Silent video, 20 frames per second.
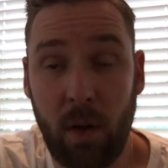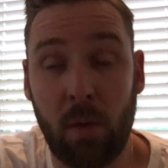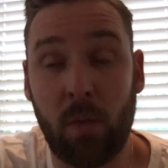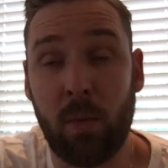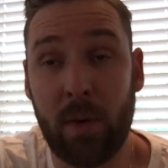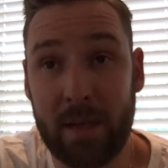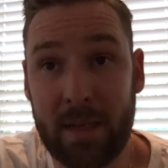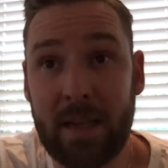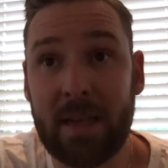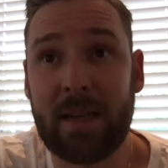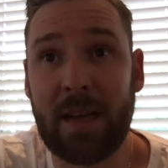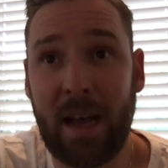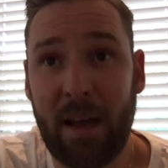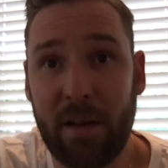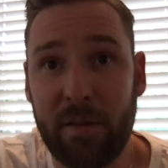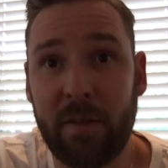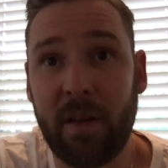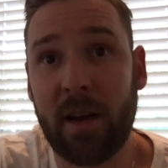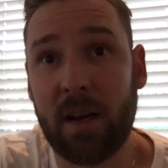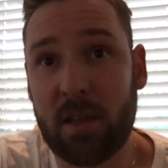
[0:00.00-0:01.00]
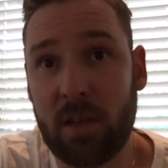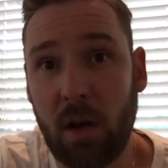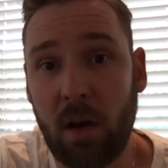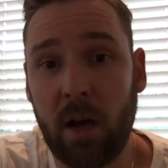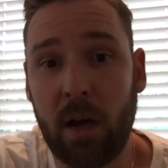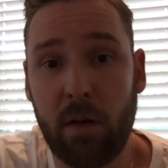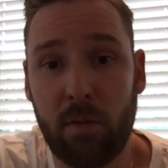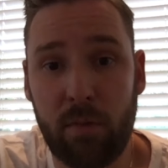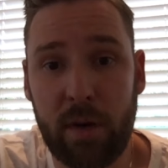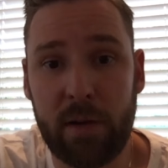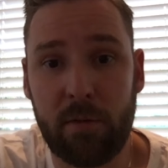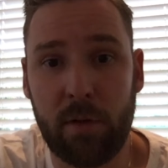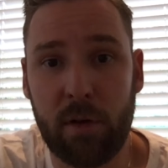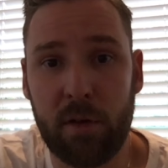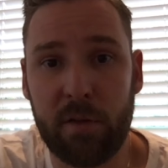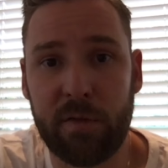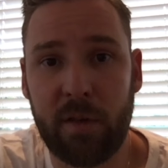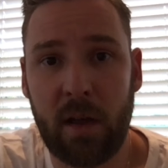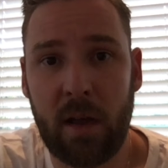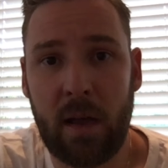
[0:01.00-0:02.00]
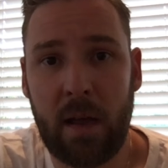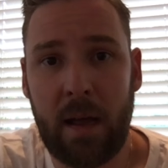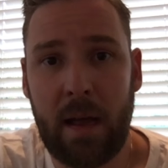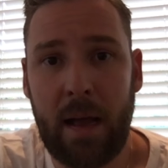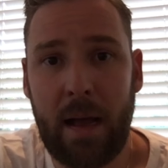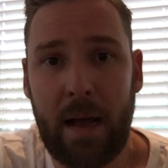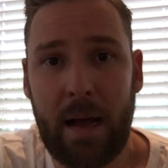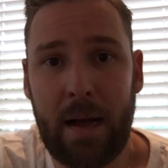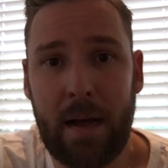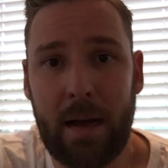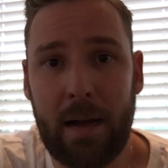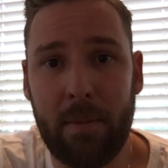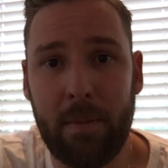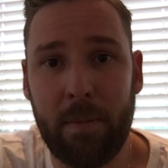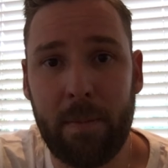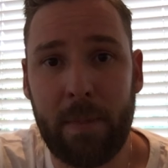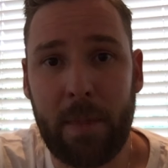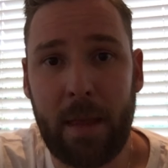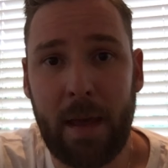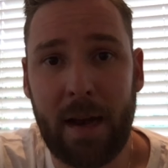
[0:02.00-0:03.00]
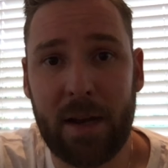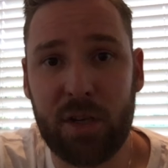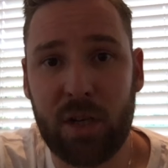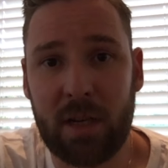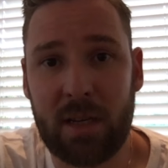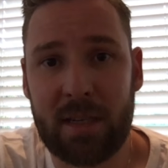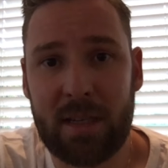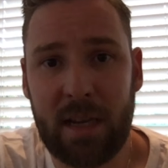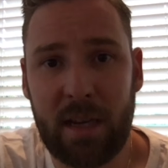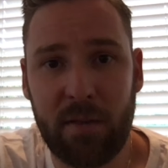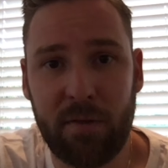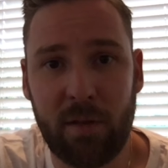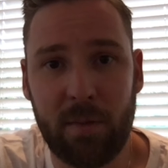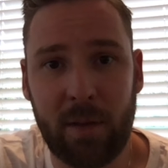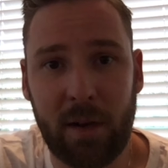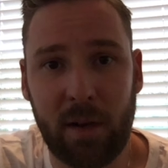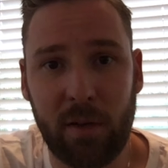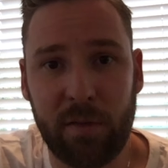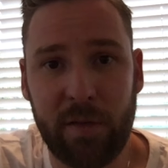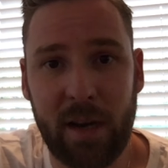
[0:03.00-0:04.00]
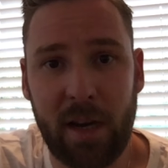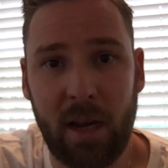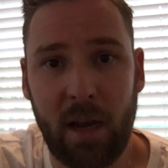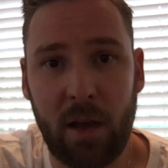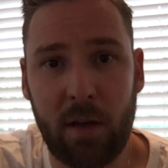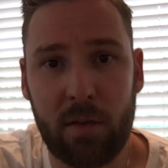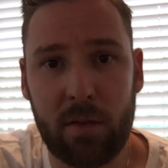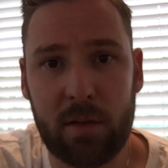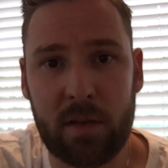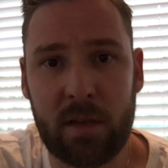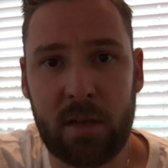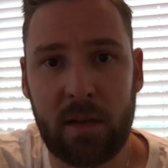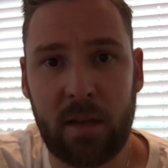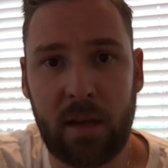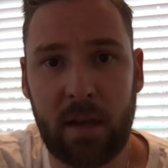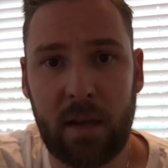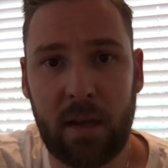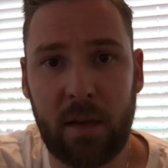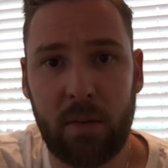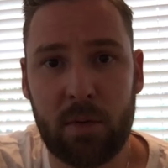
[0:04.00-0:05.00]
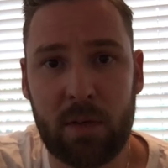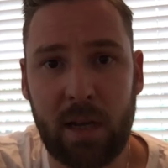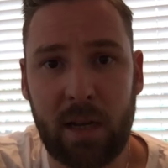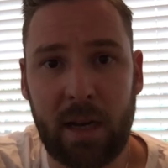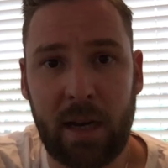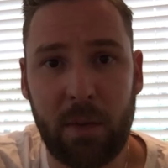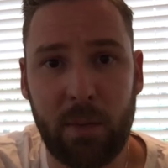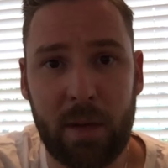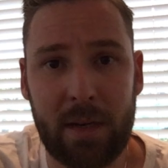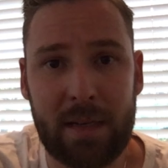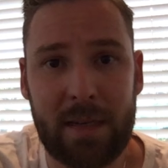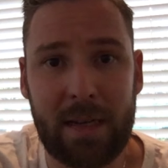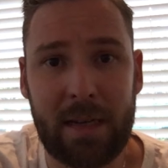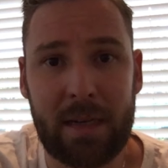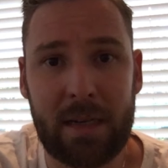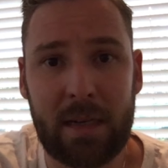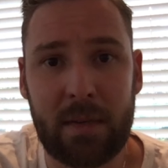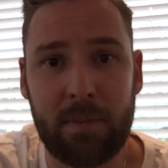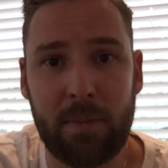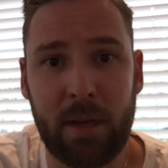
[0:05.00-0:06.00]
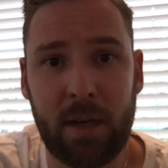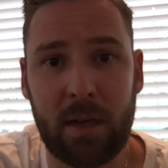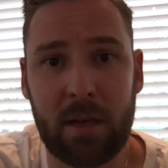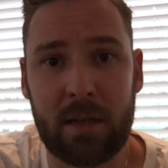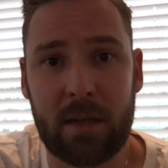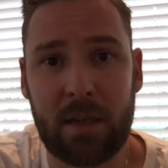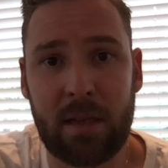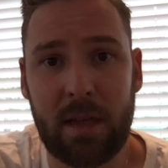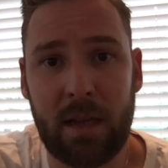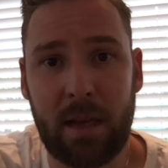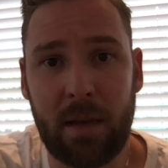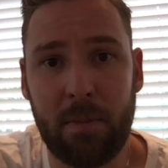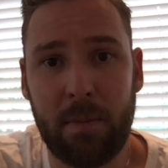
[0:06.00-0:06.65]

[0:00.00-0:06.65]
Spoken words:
we did have an entire re-roof. And as you can see from the little videos, it was luckily we did, because the